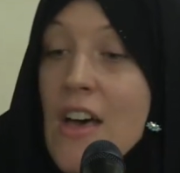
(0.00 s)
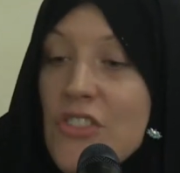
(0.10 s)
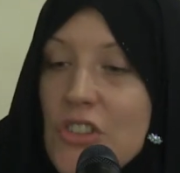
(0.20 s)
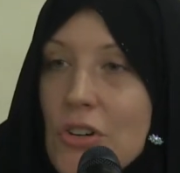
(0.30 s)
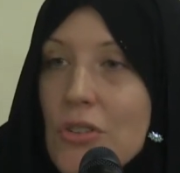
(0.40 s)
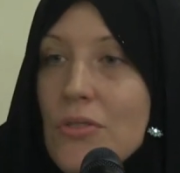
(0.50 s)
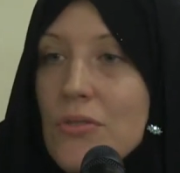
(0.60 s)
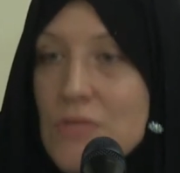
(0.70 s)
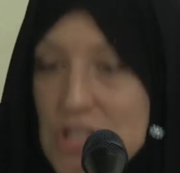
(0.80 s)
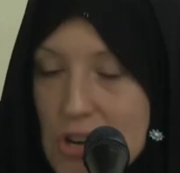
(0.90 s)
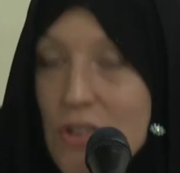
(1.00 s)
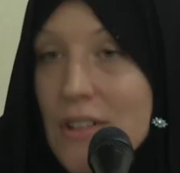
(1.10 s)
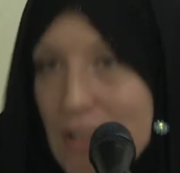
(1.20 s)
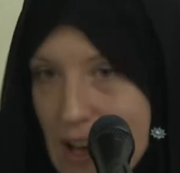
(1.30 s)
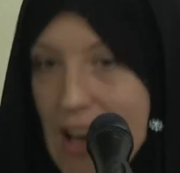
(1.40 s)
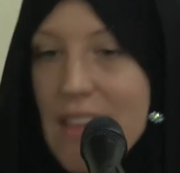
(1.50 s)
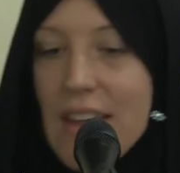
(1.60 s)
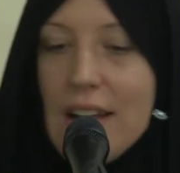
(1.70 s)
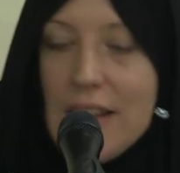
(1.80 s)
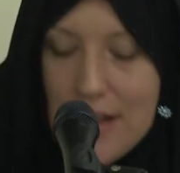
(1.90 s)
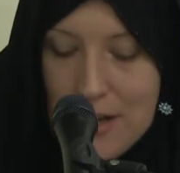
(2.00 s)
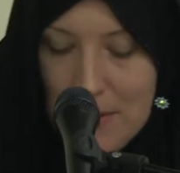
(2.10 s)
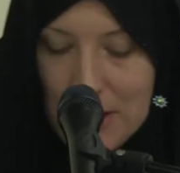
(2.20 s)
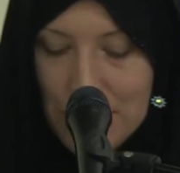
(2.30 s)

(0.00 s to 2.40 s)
So we know that Ali Akbar,